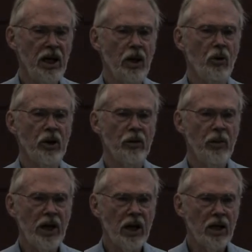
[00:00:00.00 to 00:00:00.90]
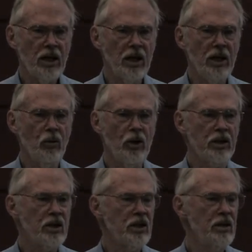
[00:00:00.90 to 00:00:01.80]
With metal, it
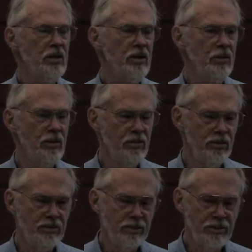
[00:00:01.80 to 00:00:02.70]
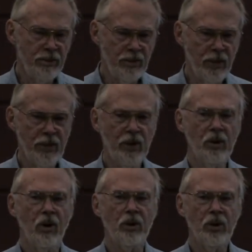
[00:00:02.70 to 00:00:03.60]
was, you
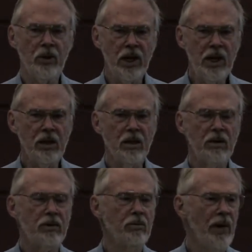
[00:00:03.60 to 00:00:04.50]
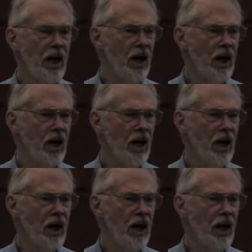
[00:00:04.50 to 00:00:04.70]
know, you could heat metal